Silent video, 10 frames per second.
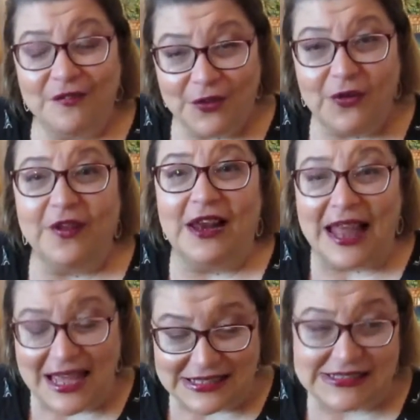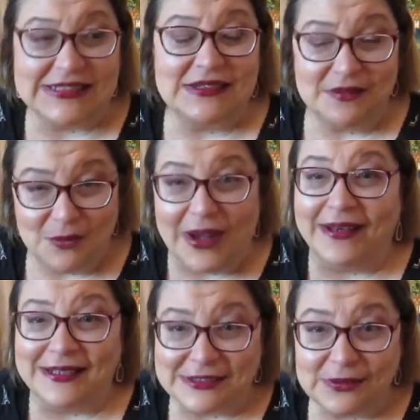for the last
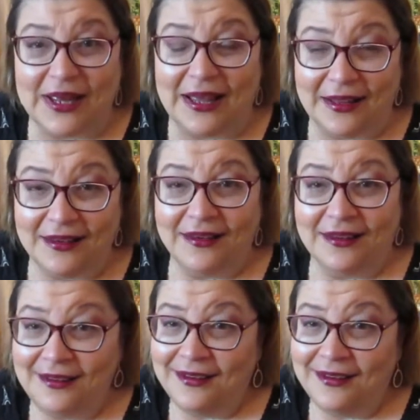one as well.